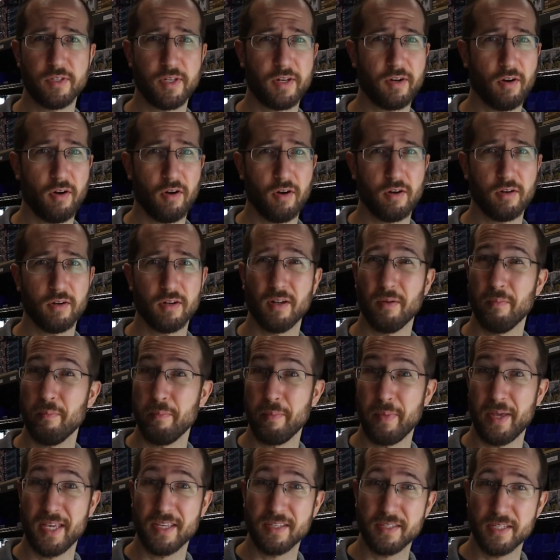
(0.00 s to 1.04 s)
that are
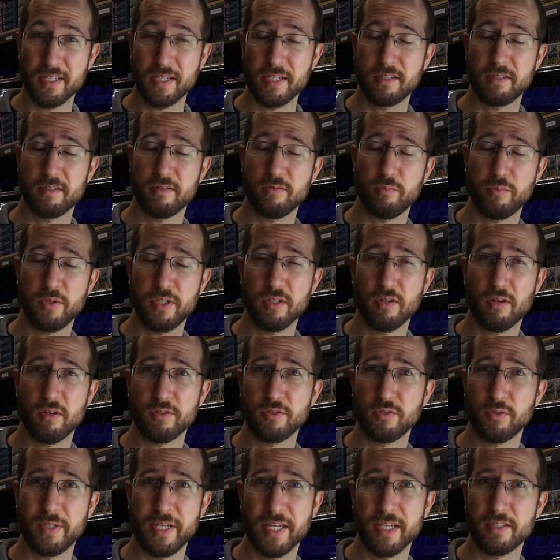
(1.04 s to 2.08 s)
amazing, we
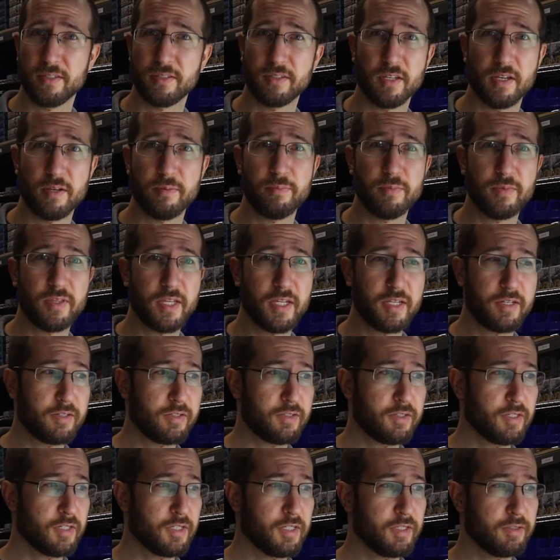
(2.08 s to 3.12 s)
also get some that
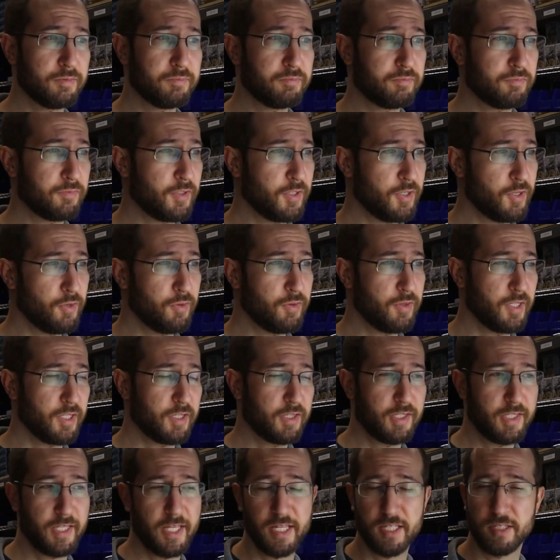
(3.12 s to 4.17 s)
the
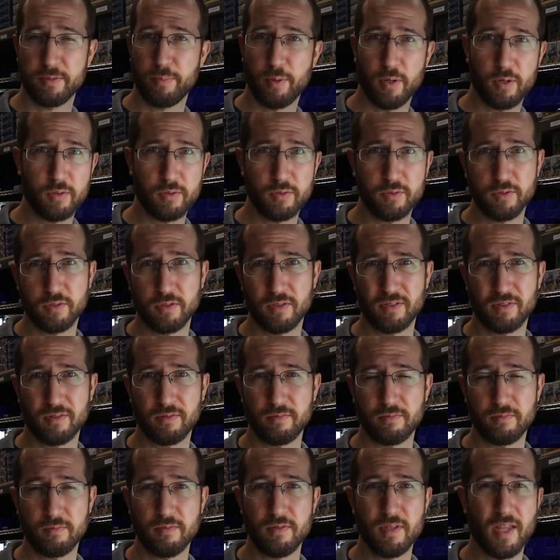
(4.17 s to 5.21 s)
kit's posed
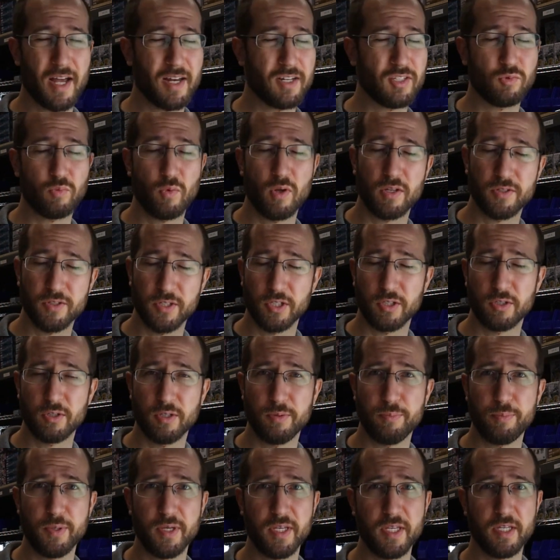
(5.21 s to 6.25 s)
not as well as it
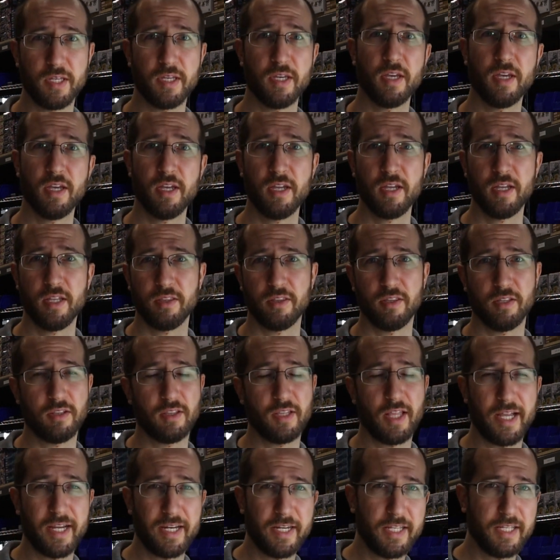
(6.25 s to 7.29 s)
could be. The
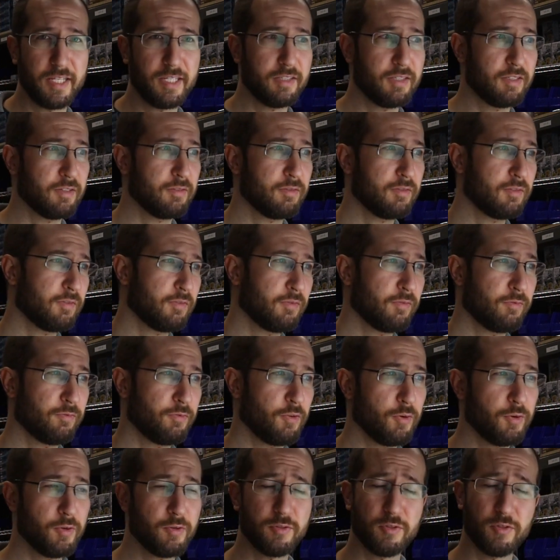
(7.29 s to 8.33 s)
lighting, the
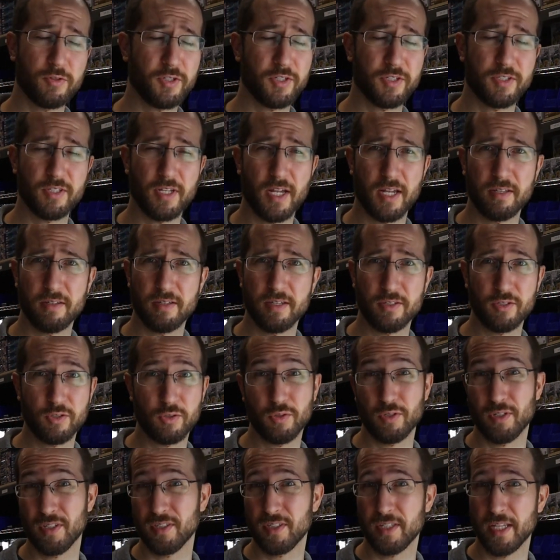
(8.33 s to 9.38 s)
photos are just not as
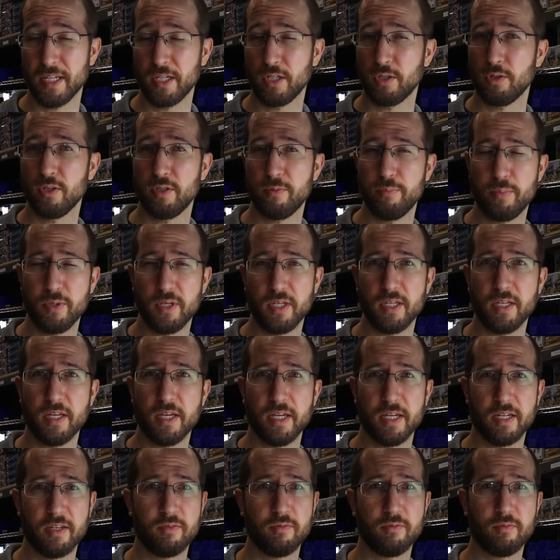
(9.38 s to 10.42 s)
good as they could be,
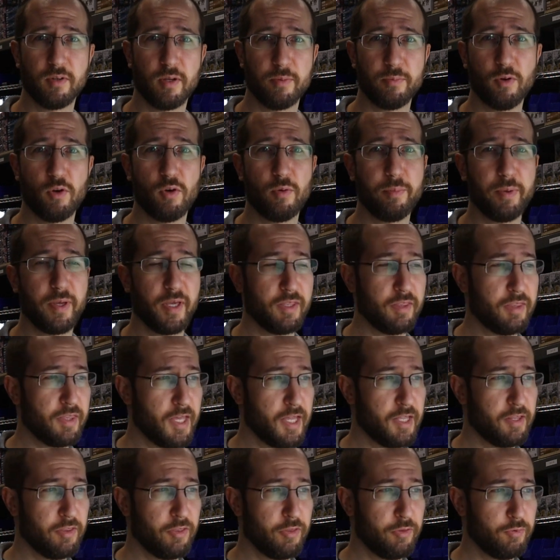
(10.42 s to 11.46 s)
and I'm hoping
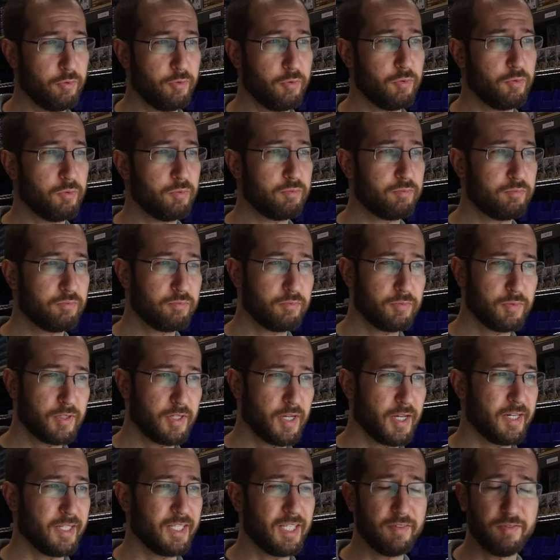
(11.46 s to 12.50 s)
that through
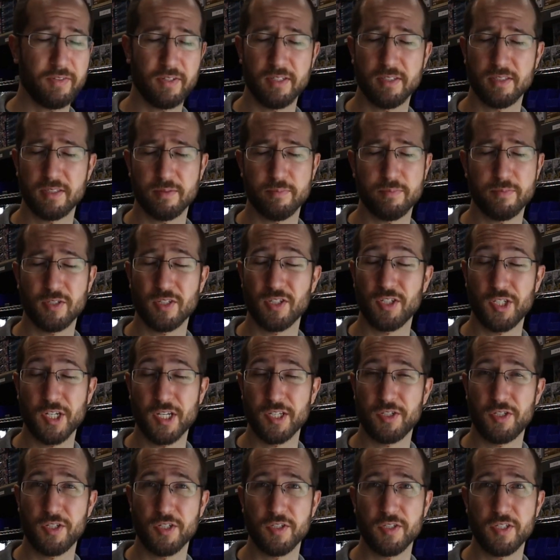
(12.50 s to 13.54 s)
kind of giving some
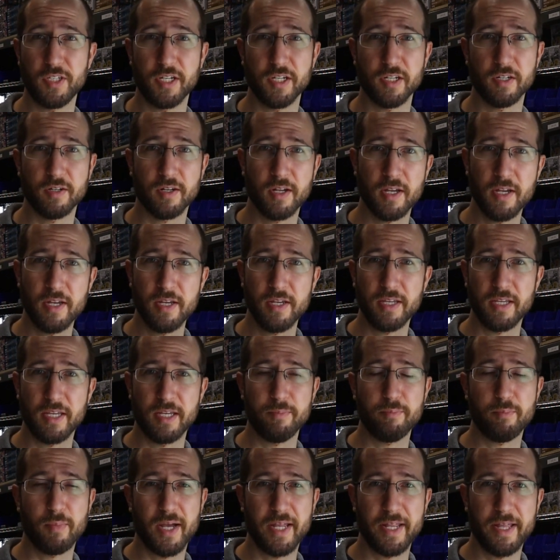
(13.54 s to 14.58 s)
suggestions here,
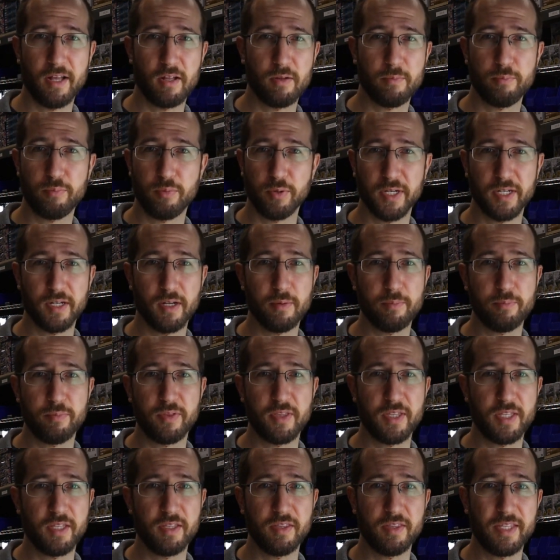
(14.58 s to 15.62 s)
it might help bring up
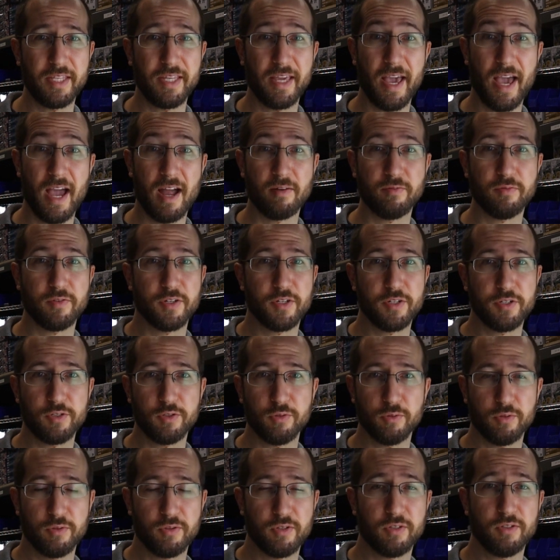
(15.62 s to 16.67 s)
the average
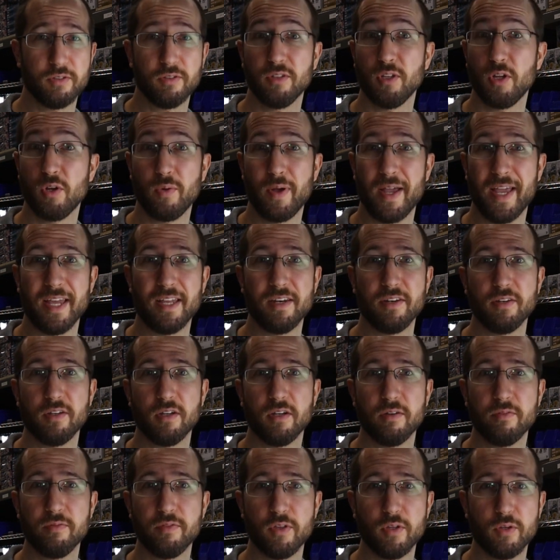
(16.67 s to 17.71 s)
or the low end
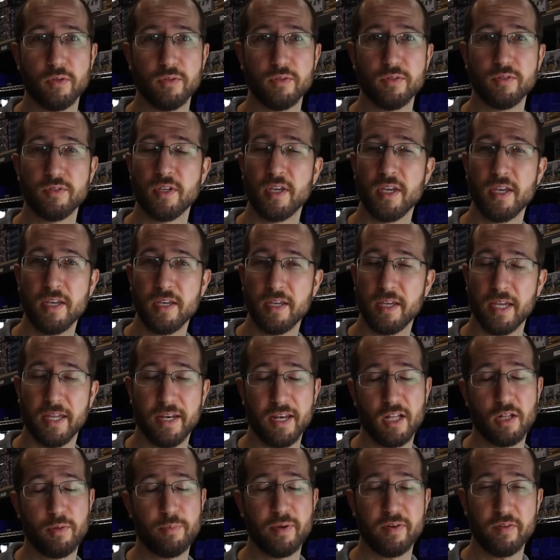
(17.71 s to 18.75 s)
of those and
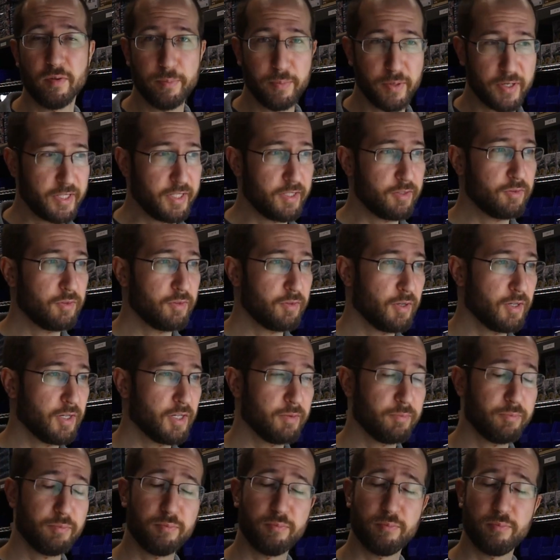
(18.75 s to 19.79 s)
help everybody
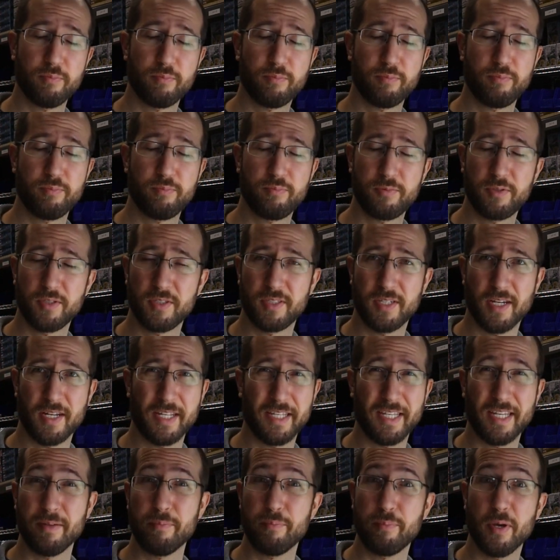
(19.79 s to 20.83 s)
just kind
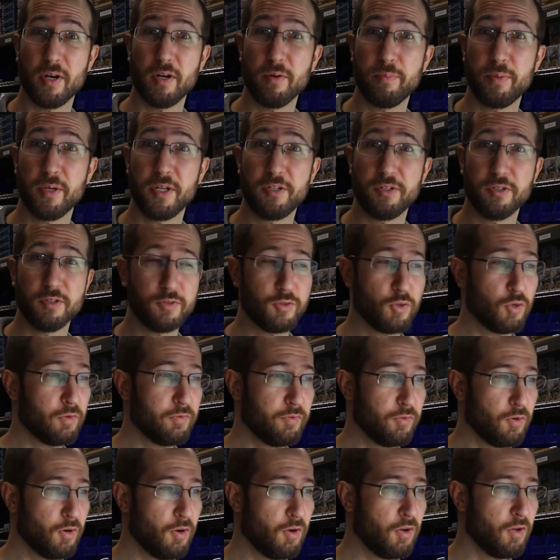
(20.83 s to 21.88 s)
of get better pictures
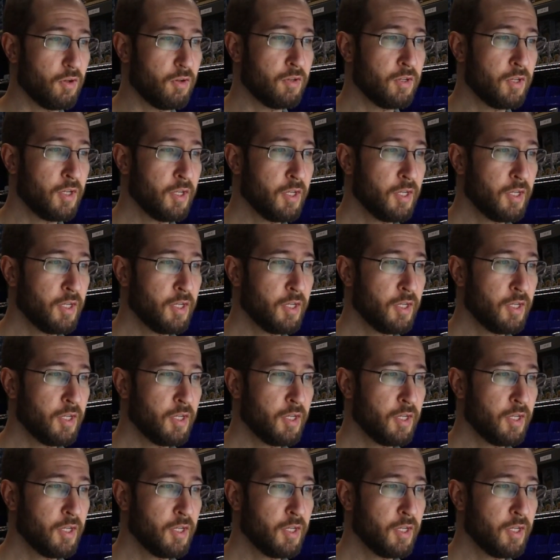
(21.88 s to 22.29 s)
overall.